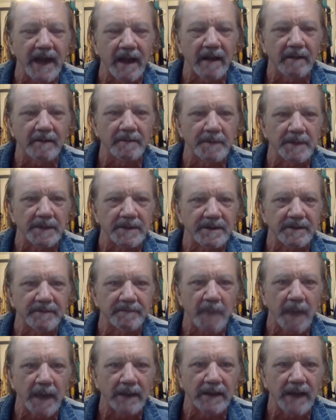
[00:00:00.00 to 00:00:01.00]
elements
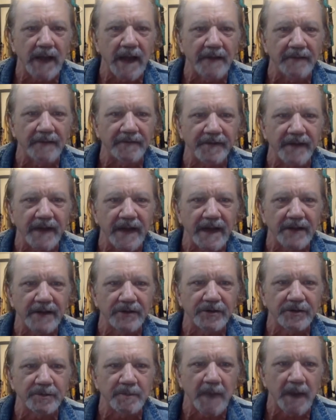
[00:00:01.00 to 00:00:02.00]
of my life
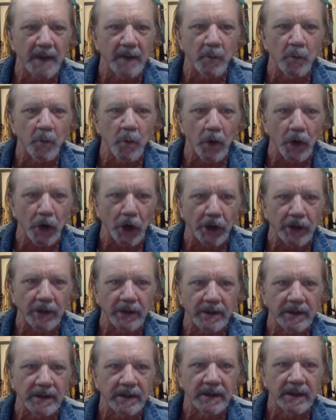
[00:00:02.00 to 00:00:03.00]
into my work.
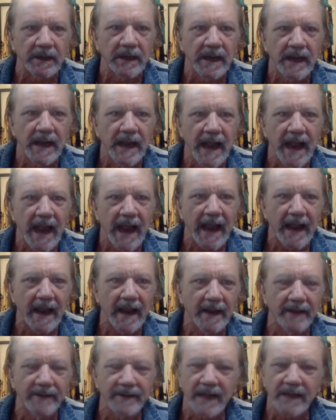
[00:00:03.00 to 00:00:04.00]

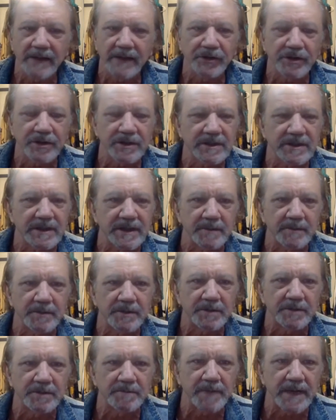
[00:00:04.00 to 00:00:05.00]
And that just seemed
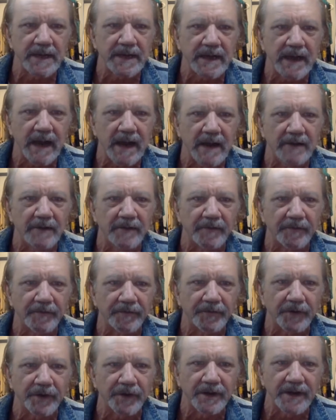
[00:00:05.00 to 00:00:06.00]
to be kind of,
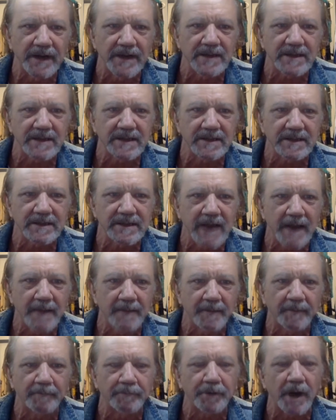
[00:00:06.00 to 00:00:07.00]
for this
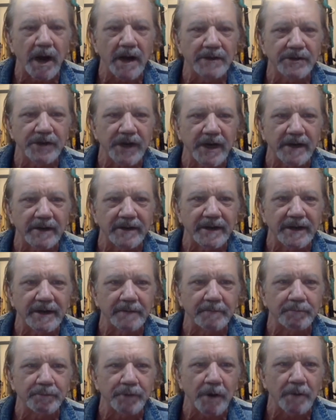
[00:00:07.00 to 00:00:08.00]
type of project, the
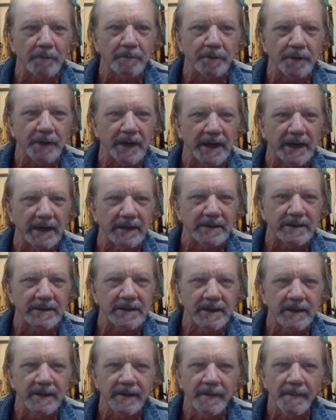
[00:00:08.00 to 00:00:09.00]
appropriate
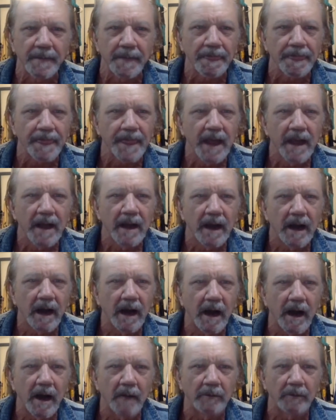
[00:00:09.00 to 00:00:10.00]

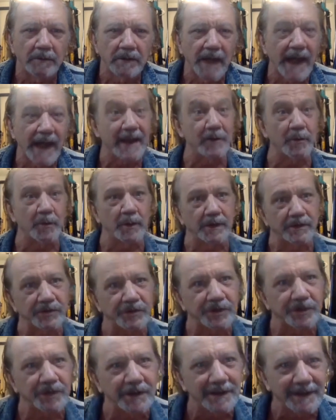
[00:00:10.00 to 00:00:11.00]

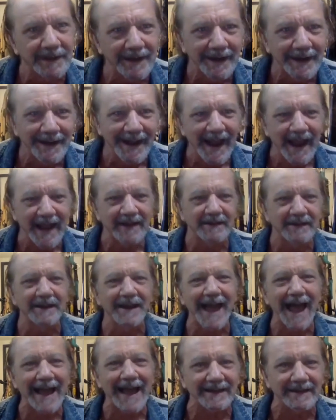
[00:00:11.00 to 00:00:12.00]
language, and
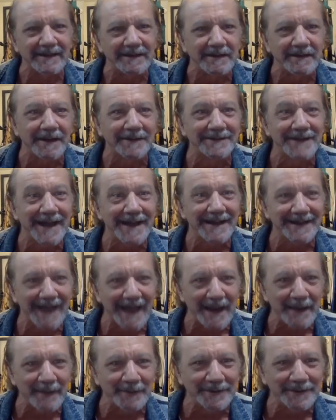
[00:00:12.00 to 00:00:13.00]
Latin, a dead
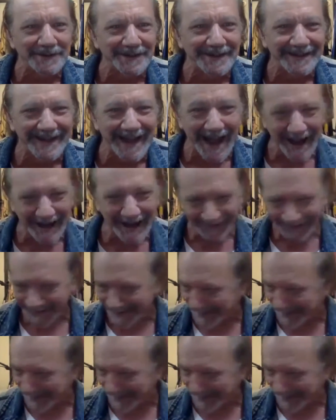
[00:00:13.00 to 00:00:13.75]
language at that.